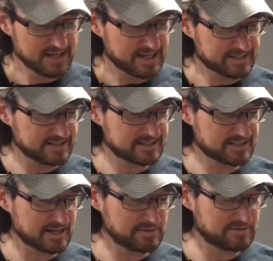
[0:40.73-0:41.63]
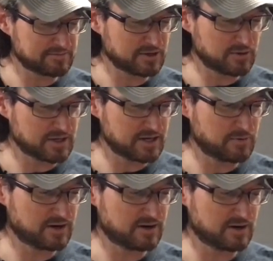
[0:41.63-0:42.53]
It didn't stop me from going
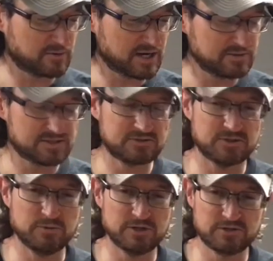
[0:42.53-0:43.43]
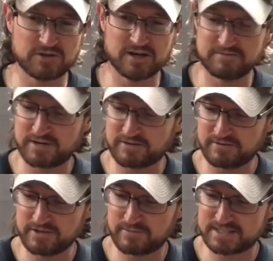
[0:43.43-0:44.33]
anywhere when I was in two-wheel drive, but I
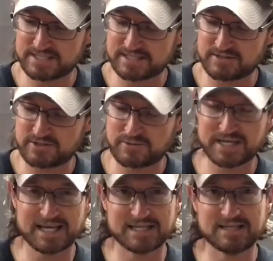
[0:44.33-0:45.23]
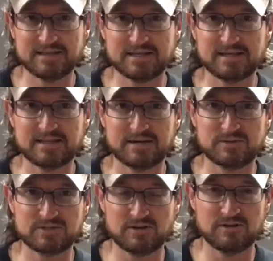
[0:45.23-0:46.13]
really wasn't doing anything that
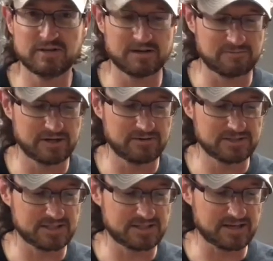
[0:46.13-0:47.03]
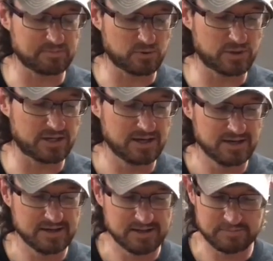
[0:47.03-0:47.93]
was all that rigorous at that point.
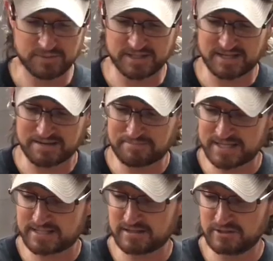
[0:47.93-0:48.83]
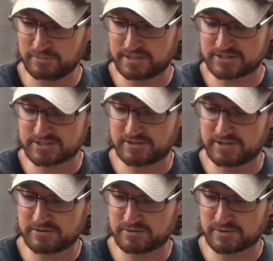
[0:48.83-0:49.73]
But I might get a little bit of snow
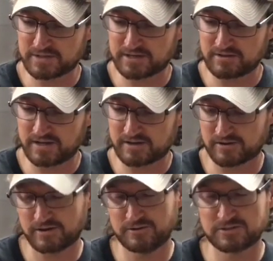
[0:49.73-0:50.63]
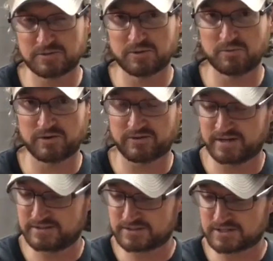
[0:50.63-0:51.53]
here in North Carolina or go somewhere where there
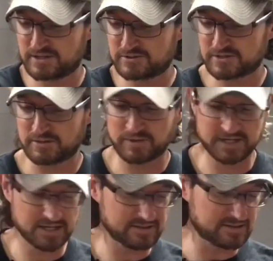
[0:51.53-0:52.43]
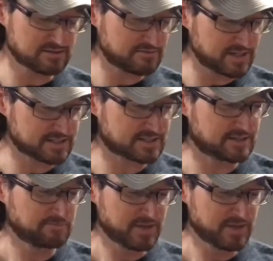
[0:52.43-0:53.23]
is snow, so I want to get this fixed.